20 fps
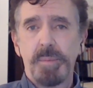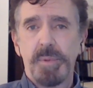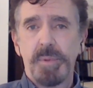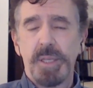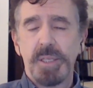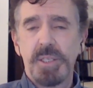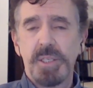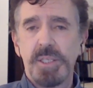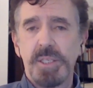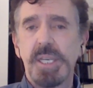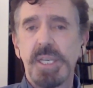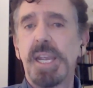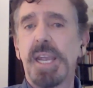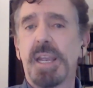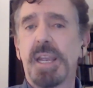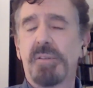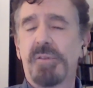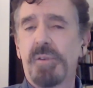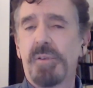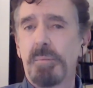
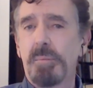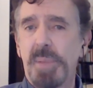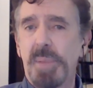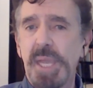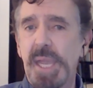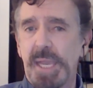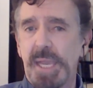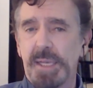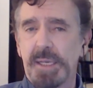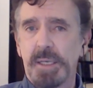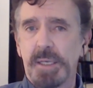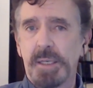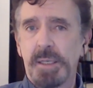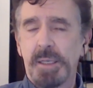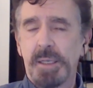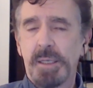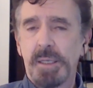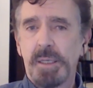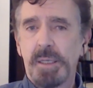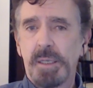seeing from being
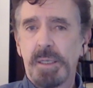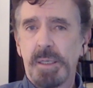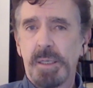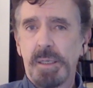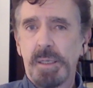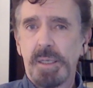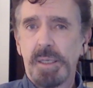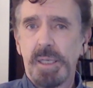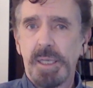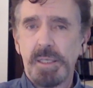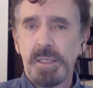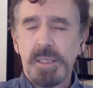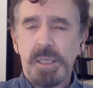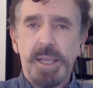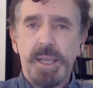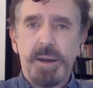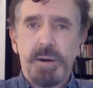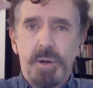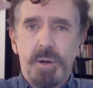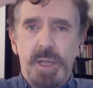is
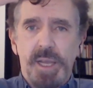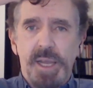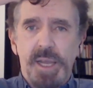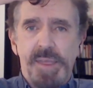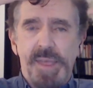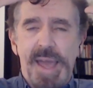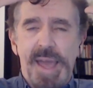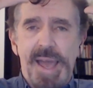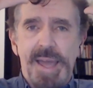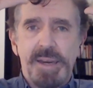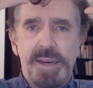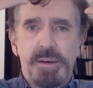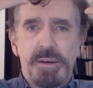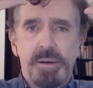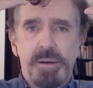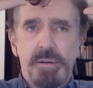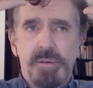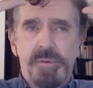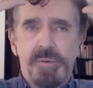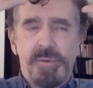literally that
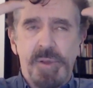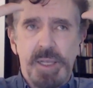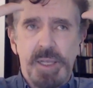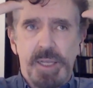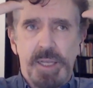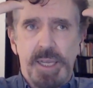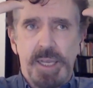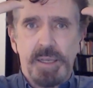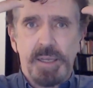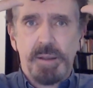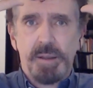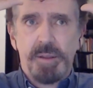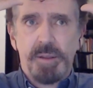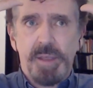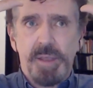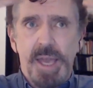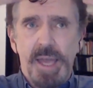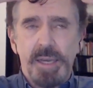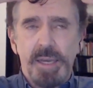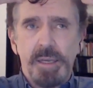feeling
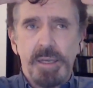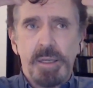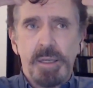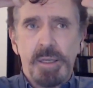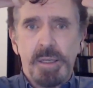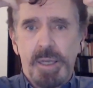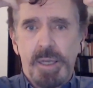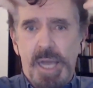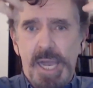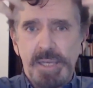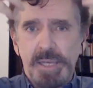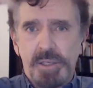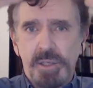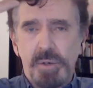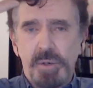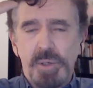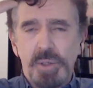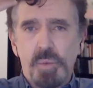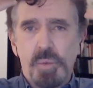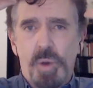that I
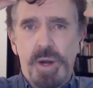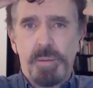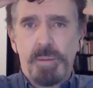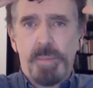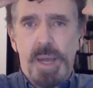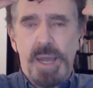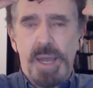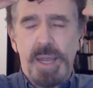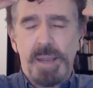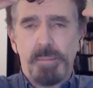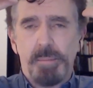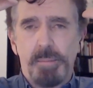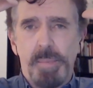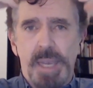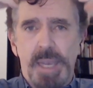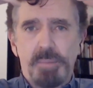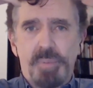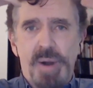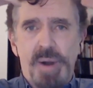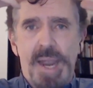do as one of my
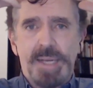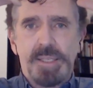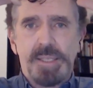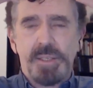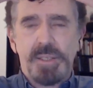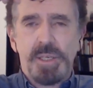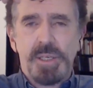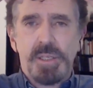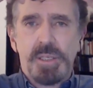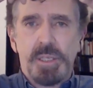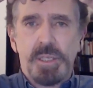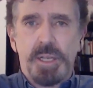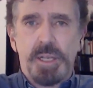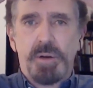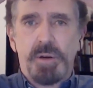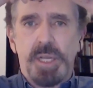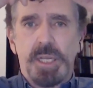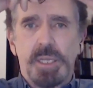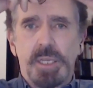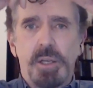main practices,
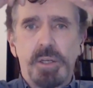literally